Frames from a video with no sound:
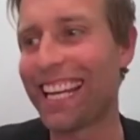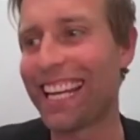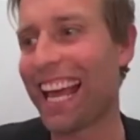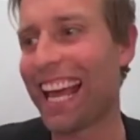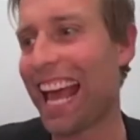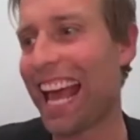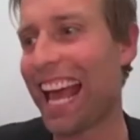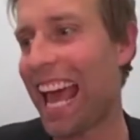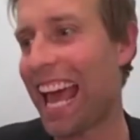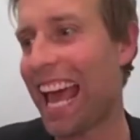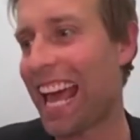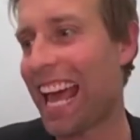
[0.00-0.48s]

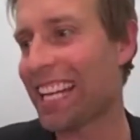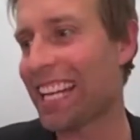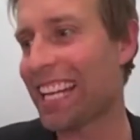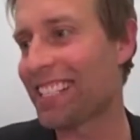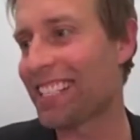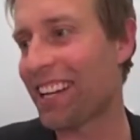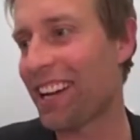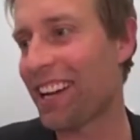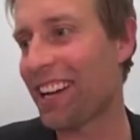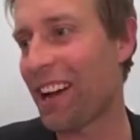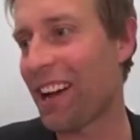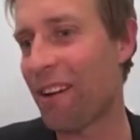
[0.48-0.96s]

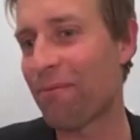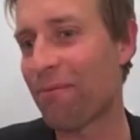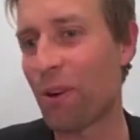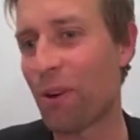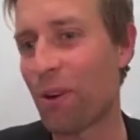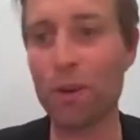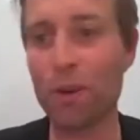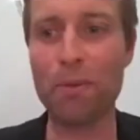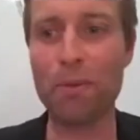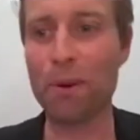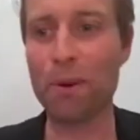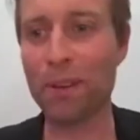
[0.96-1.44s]
And
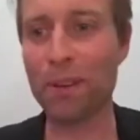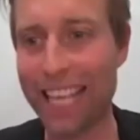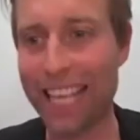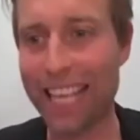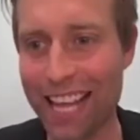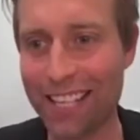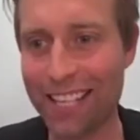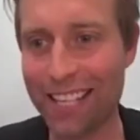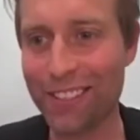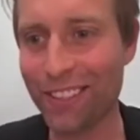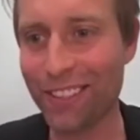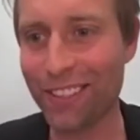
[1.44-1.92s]
or you might want to
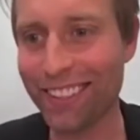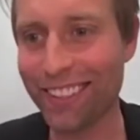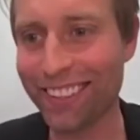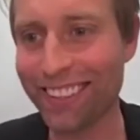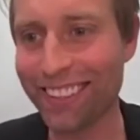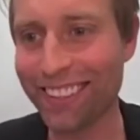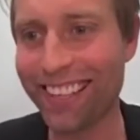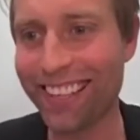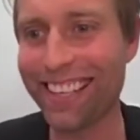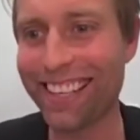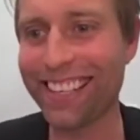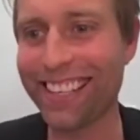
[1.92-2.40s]
cancel
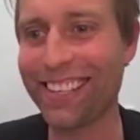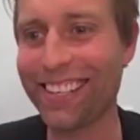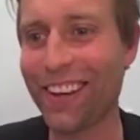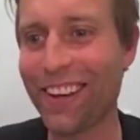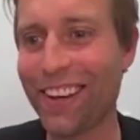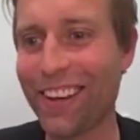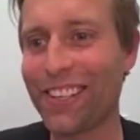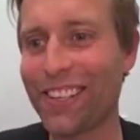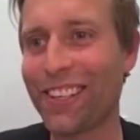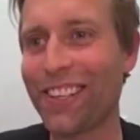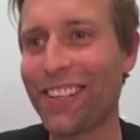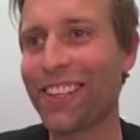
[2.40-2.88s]

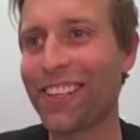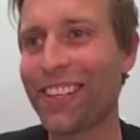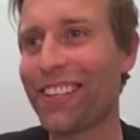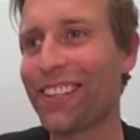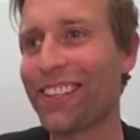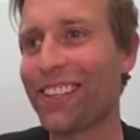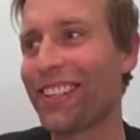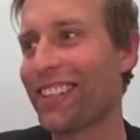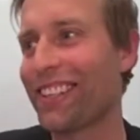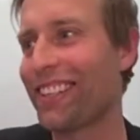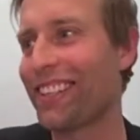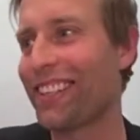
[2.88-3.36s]
it, so you
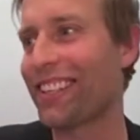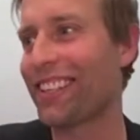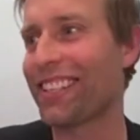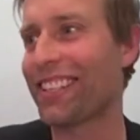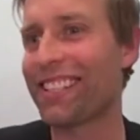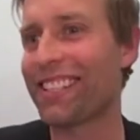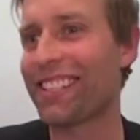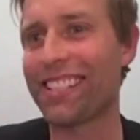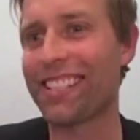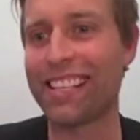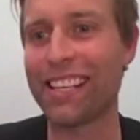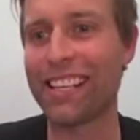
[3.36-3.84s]

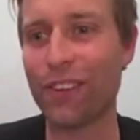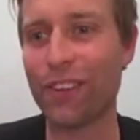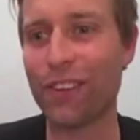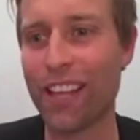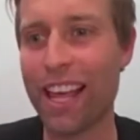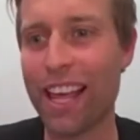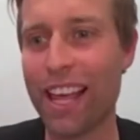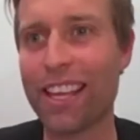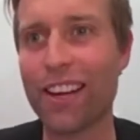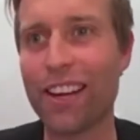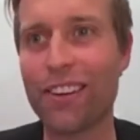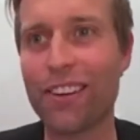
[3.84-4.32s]
can see all
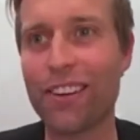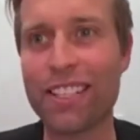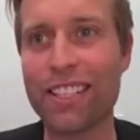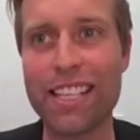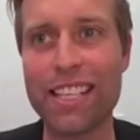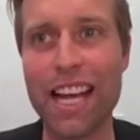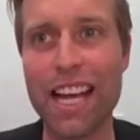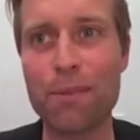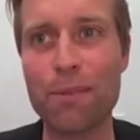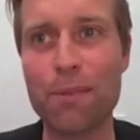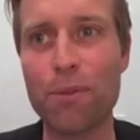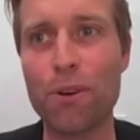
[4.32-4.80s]
that there in your
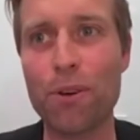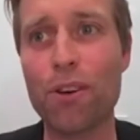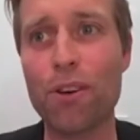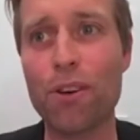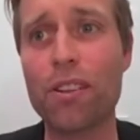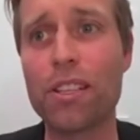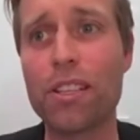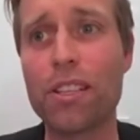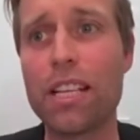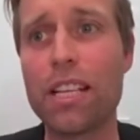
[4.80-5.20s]
dashboard.